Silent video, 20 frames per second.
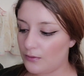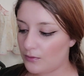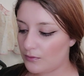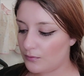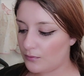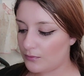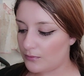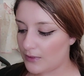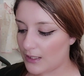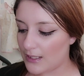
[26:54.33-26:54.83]

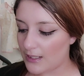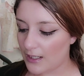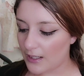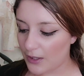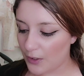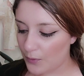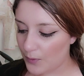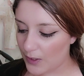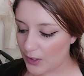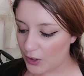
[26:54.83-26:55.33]
there's nothing we
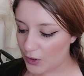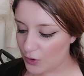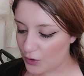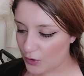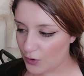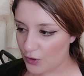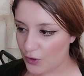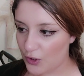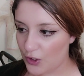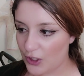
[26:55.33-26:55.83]
can do.
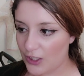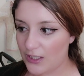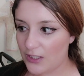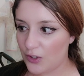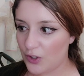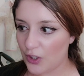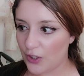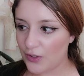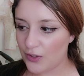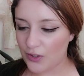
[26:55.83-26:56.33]
She
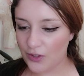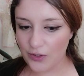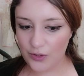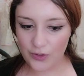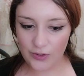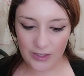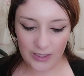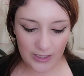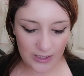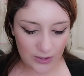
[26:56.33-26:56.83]
chose to do
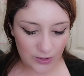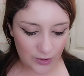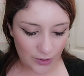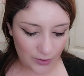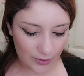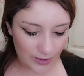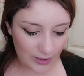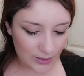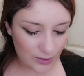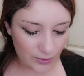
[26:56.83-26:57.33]
this, so
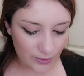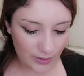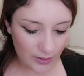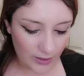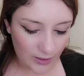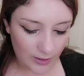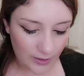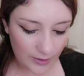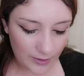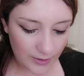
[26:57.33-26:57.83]
that's on her.